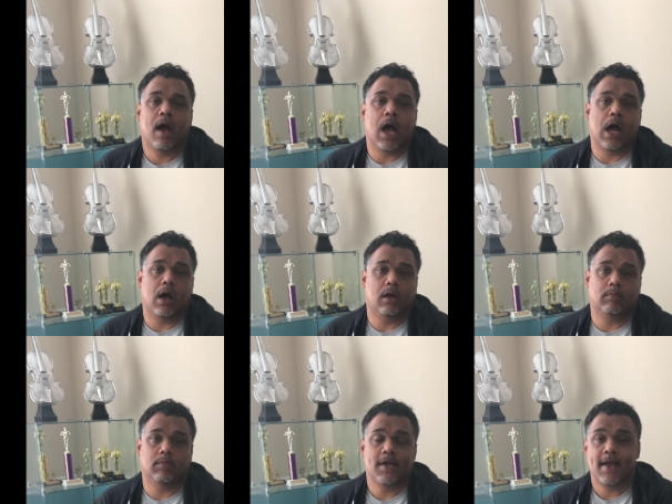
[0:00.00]

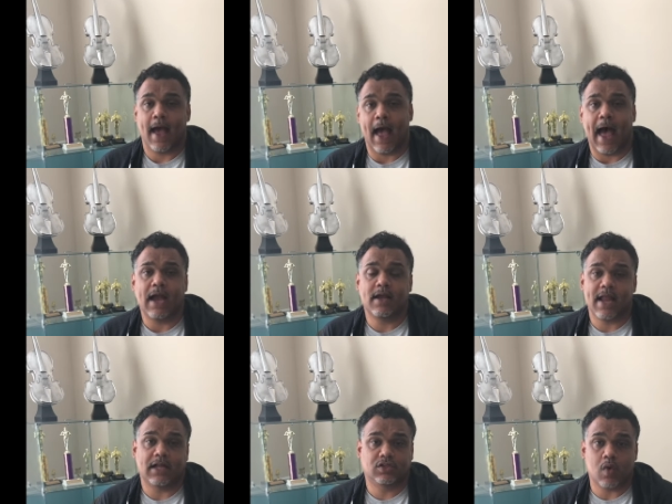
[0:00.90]
Um, I could
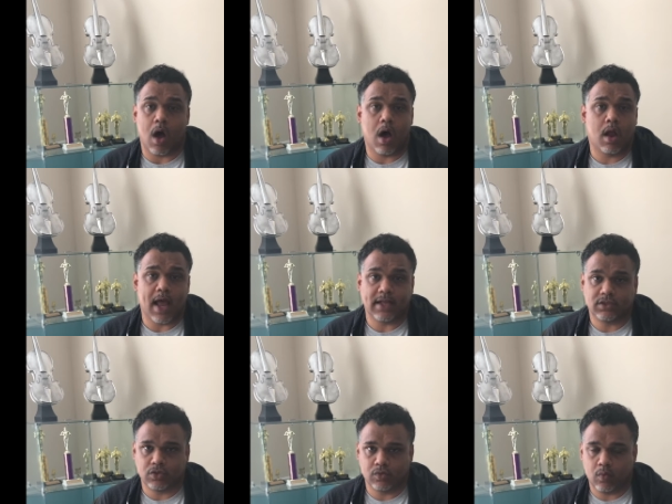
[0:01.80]
not do all I
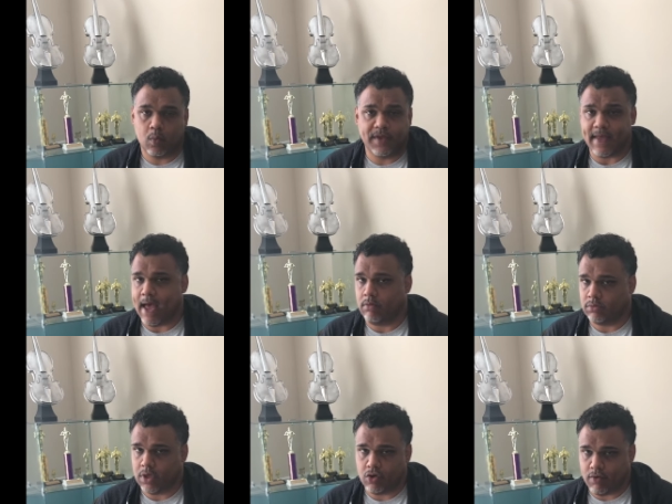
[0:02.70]
do
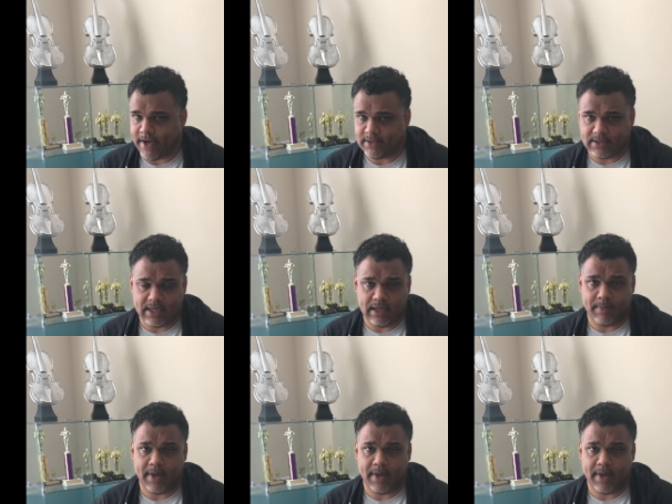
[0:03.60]
without a great team,